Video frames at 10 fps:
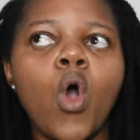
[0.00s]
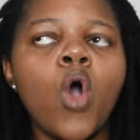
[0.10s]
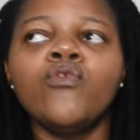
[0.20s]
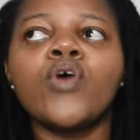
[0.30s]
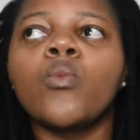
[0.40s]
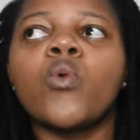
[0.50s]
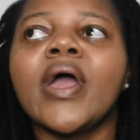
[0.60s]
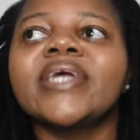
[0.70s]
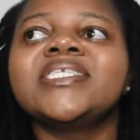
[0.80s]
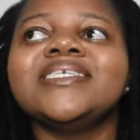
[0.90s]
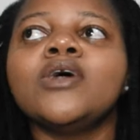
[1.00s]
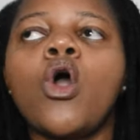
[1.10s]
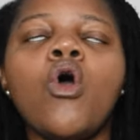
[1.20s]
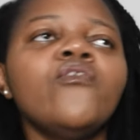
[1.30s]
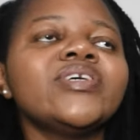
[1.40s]
overworked,
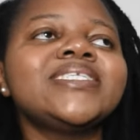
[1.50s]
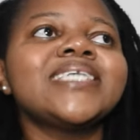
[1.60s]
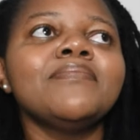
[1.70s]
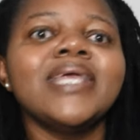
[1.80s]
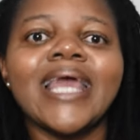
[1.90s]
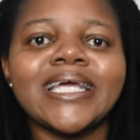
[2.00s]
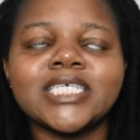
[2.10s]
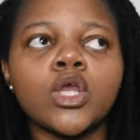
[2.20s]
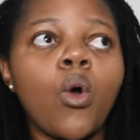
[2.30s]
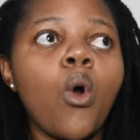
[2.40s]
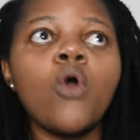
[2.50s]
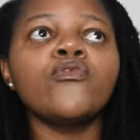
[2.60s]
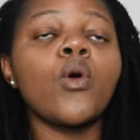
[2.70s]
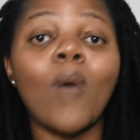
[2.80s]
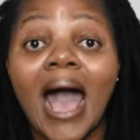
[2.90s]
overstimulated,
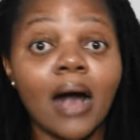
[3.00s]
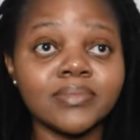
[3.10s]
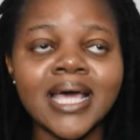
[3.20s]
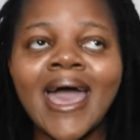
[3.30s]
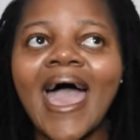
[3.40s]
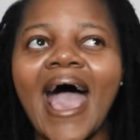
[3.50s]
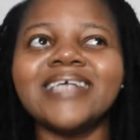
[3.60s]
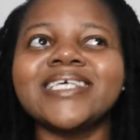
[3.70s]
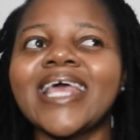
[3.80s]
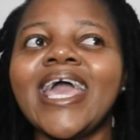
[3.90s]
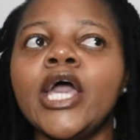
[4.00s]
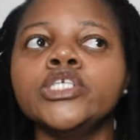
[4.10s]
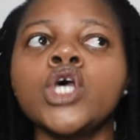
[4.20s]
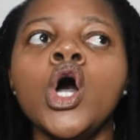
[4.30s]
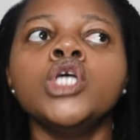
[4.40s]
overwhelmed as it
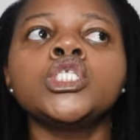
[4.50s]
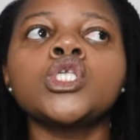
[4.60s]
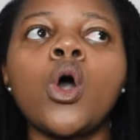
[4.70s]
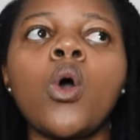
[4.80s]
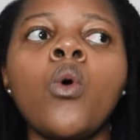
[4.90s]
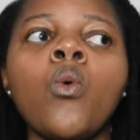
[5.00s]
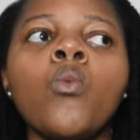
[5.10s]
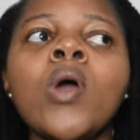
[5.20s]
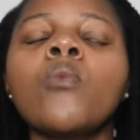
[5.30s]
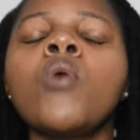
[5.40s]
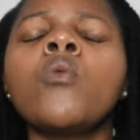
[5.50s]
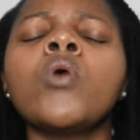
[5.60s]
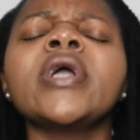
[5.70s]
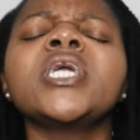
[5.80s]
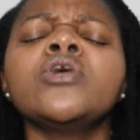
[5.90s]
is. So we're
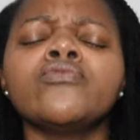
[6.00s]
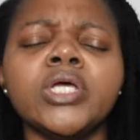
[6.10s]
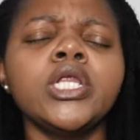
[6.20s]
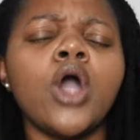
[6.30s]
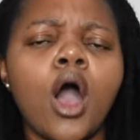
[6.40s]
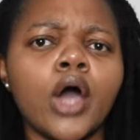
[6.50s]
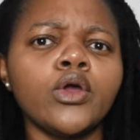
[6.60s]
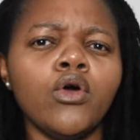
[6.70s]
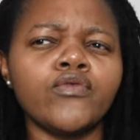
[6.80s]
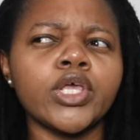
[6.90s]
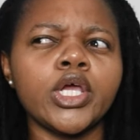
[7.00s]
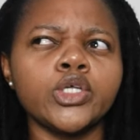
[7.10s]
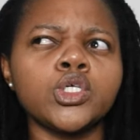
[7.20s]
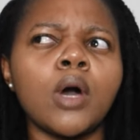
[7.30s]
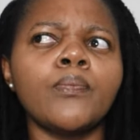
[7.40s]
working really hard over
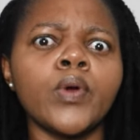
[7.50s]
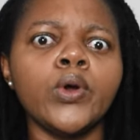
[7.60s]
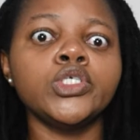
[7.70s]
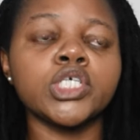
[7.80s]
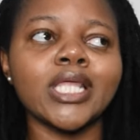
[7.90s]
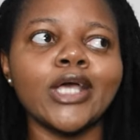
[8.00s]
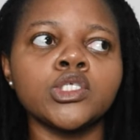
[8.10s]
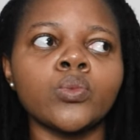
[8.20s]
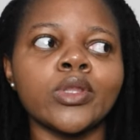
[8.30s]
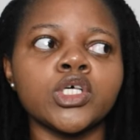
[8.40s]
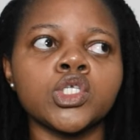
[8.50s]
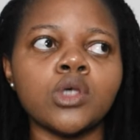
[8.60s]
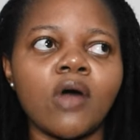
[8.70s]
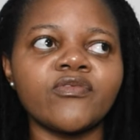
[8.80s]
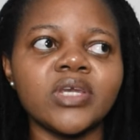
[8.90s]
here to approach things with a
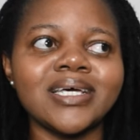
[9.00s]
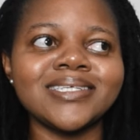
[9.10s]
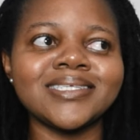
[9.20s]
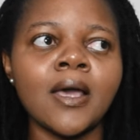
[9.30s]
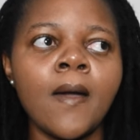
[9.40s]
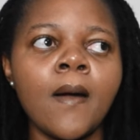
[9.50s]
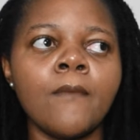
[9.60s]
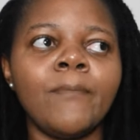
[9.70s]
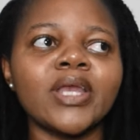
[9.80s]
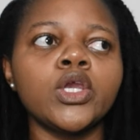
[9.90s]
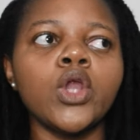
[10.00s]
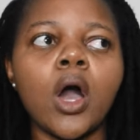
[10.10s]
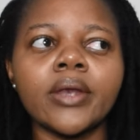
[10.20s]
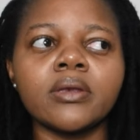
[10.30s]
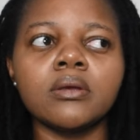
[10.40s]
softness, but
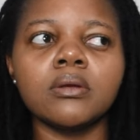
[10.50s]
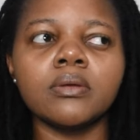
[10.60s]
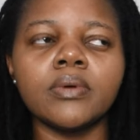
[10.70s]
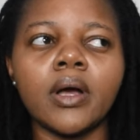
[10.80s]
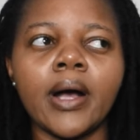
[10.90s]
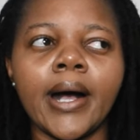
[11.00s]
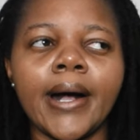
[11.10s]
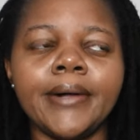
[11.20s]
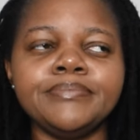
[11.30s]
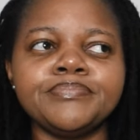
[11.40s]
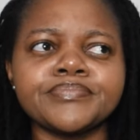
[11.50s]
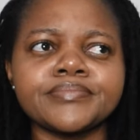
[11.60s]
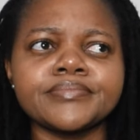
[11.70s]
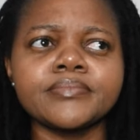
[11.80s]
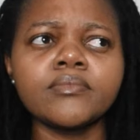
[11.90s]
not um
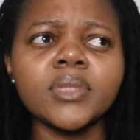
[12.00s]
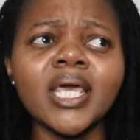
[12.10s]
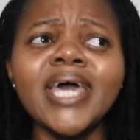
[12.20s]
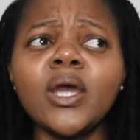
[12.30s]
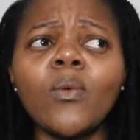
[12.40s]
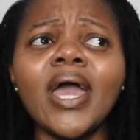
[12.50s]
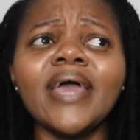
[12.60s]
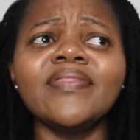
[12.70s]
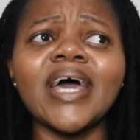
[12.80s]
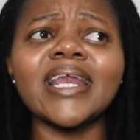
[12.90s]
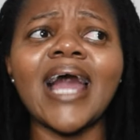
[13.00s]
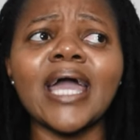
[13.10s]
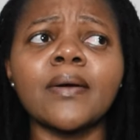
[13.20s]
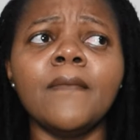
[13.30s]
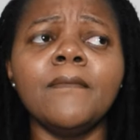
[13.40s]
in a way that,
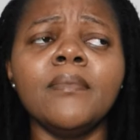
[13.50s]
like,